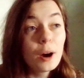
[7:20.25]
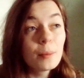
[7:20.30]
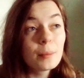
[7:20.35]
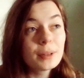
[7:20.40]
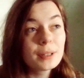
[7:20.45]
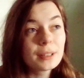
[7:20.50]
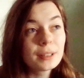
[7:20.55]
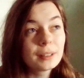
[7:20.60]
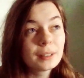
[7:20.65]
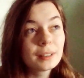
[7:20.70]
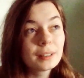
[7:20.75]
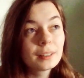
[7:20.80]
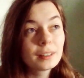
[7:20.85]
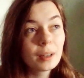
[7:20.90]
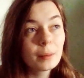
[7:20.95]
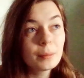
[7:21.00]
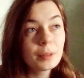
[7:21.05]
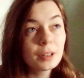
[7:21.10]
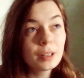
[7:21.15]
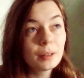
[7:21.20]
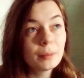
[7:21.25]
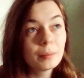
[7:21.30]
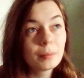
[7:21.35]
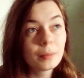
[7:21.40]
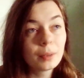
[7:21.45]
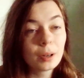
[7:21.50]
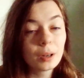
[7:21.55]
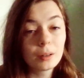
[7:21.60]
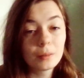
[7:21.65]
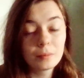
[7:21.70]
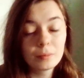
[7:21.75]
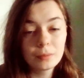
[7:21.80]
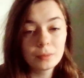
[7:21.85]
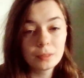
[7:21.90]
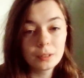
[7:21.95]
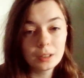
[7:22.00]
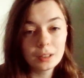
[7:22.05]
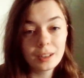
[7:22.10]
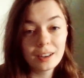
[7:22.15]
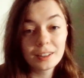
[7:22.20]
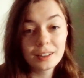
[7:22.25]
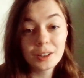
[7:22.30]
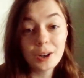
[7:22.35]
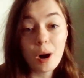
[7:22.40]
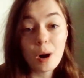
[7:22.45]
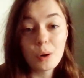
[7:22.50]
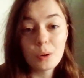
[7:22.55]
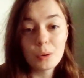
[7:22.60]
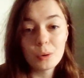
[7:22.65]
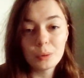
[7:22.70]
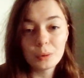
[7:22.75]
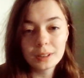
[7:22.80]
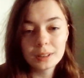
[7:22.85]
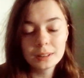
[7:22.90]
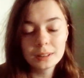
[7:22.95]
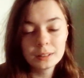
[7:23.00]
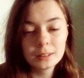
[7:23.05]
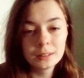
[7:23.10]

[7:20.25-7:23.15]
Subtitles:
but some of them kind of old,